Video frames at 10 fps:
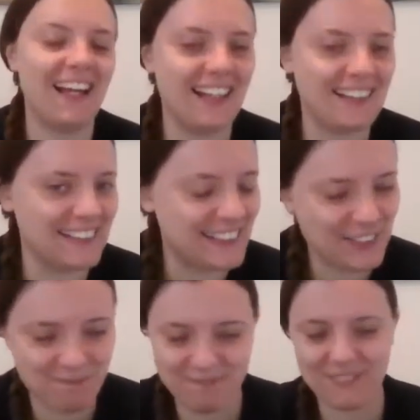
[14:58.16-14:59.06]
and
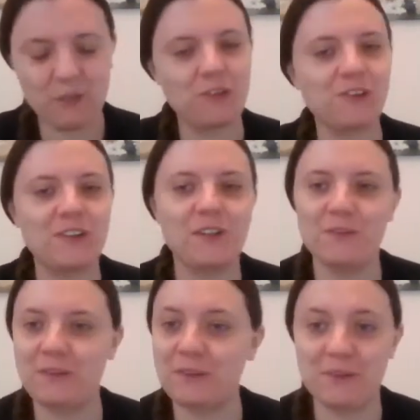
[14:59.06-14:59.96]
We're all
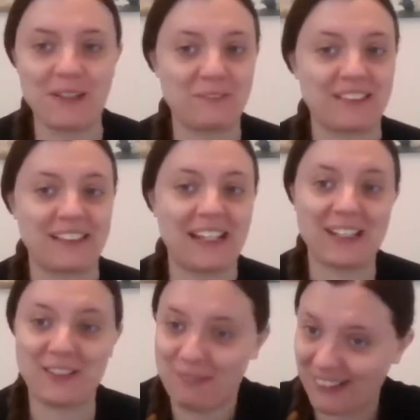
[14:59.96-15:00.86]
human, we all make
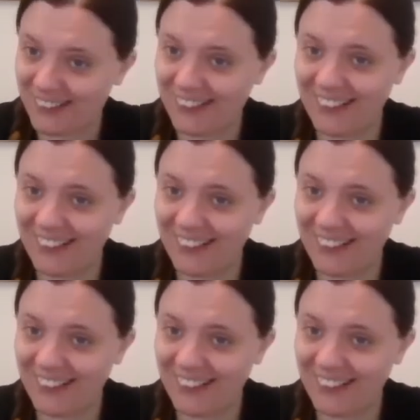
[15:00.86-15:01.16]
mistakes, but